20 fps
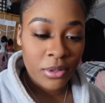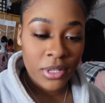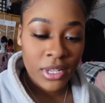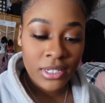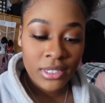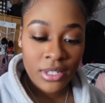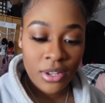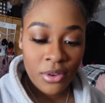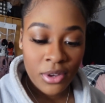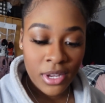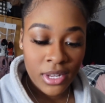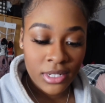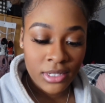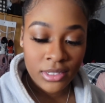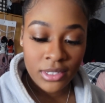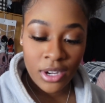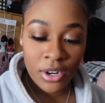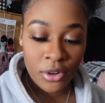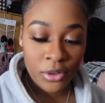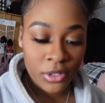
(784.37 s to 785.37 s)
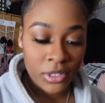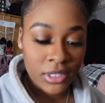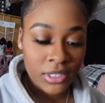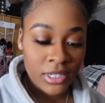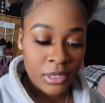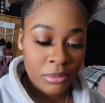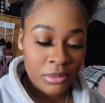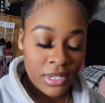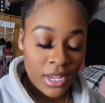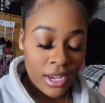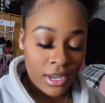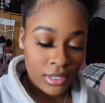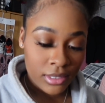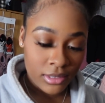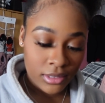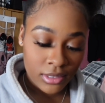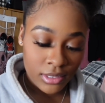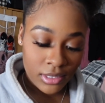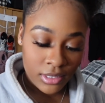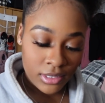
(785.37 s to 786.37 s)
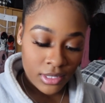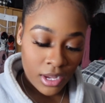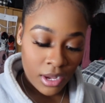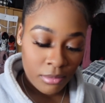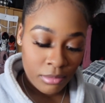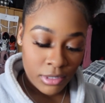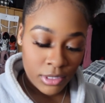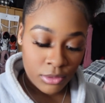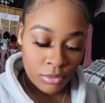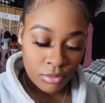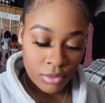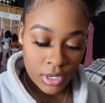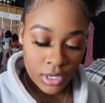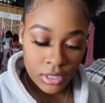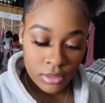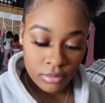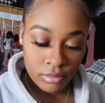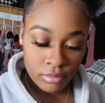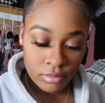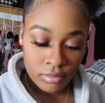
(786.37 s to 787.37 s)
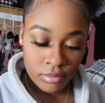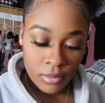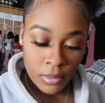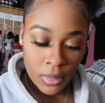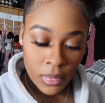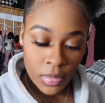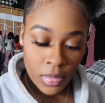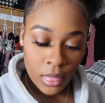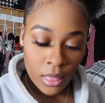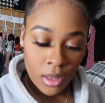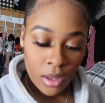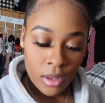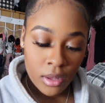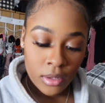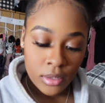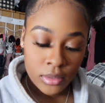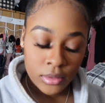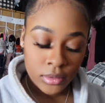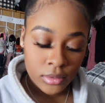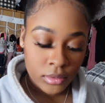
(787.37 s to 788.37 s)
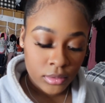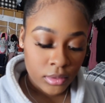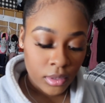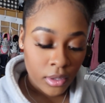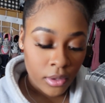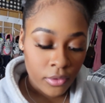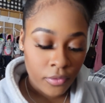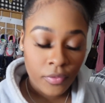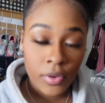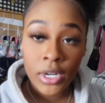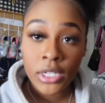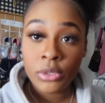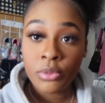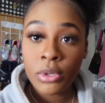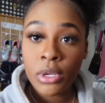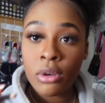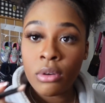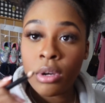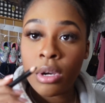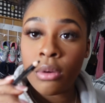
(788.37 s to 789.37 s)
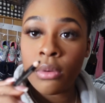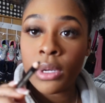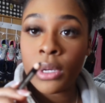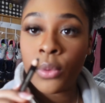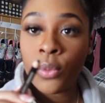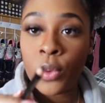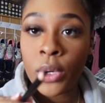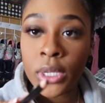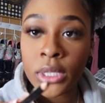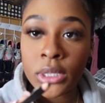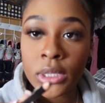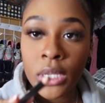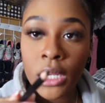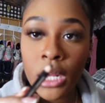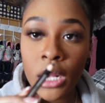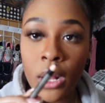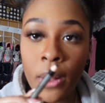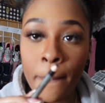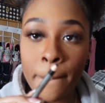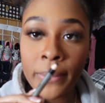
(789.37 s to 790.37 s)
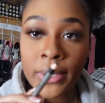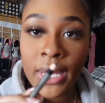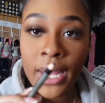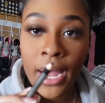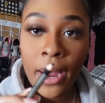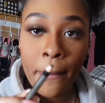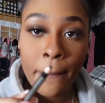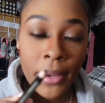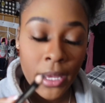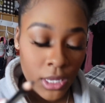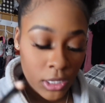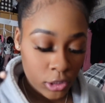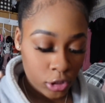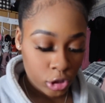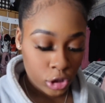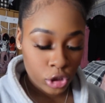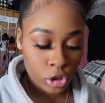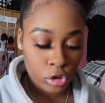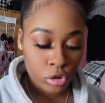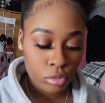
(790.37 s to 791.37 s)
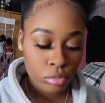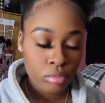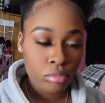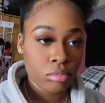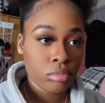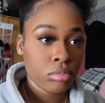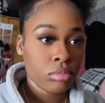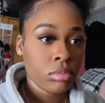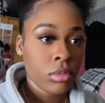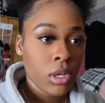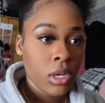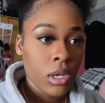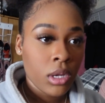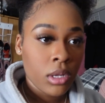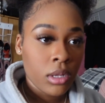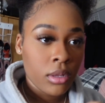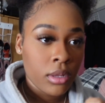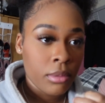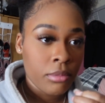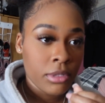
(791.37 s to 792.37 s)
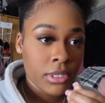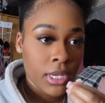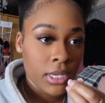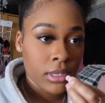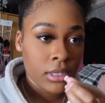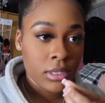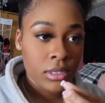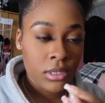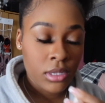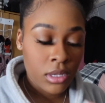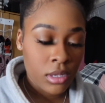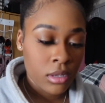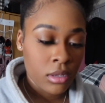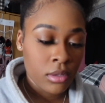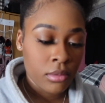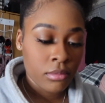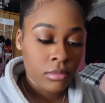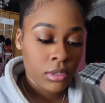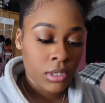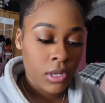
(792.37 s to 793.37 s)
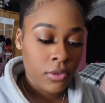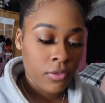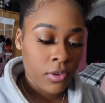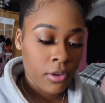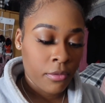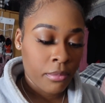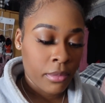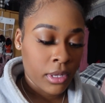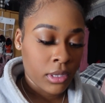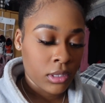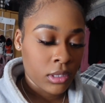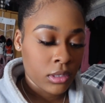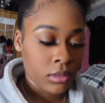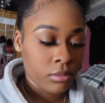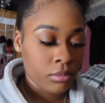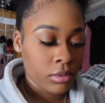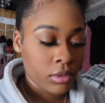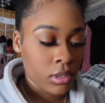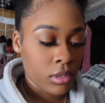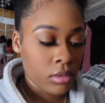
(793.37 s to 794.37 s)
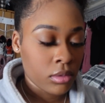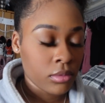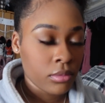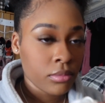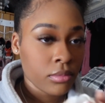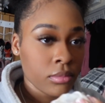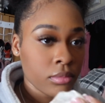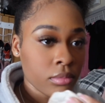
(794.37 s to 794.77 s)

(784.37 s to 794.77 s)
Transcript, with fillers: Let's go ahead and start on the lips, honestly, because I'm just ready. So first we're gonna go in with a black pencil. Let me take this um stuff off my lips though.